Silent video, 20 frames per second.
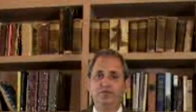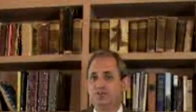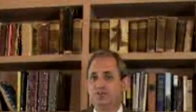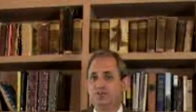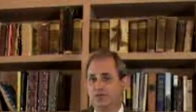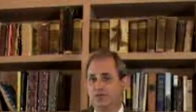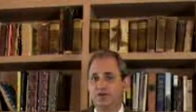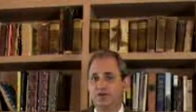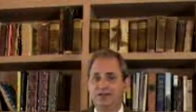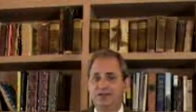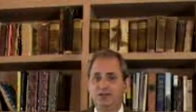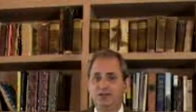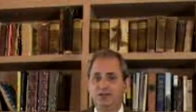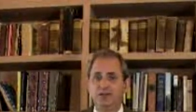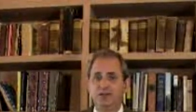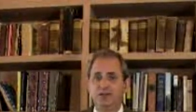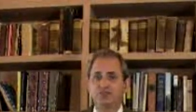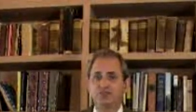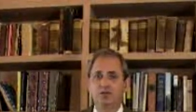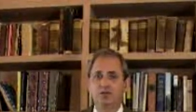different
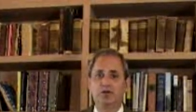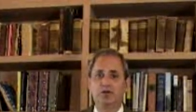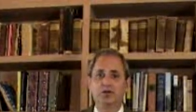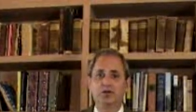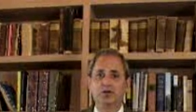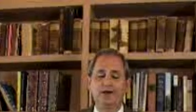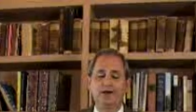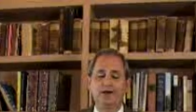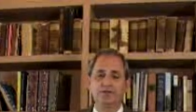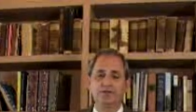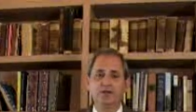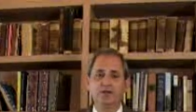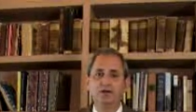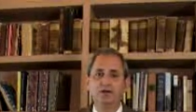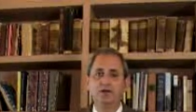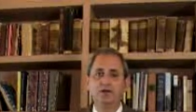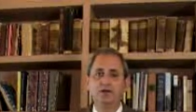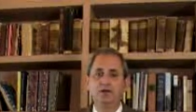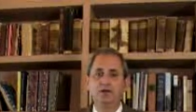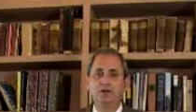ideas there are out
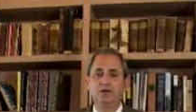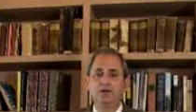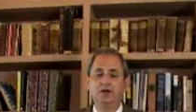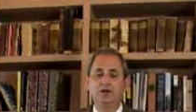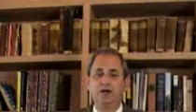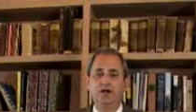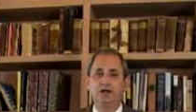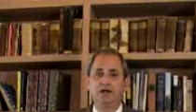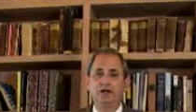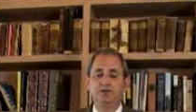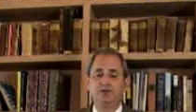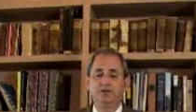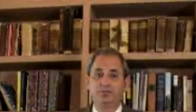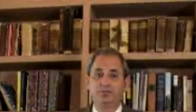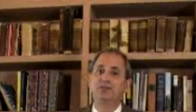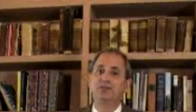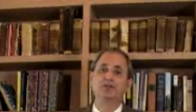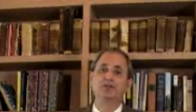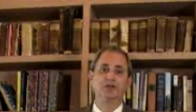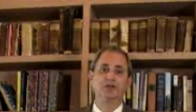there. It
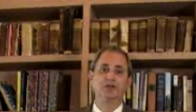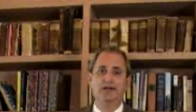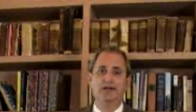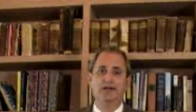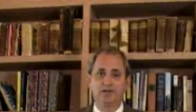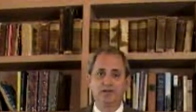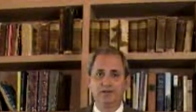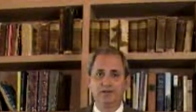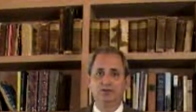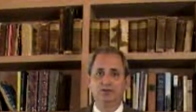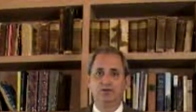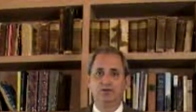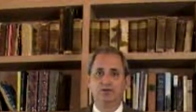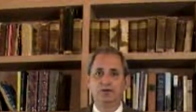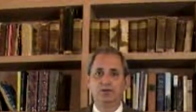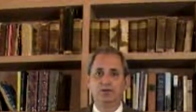depends on a lot of things.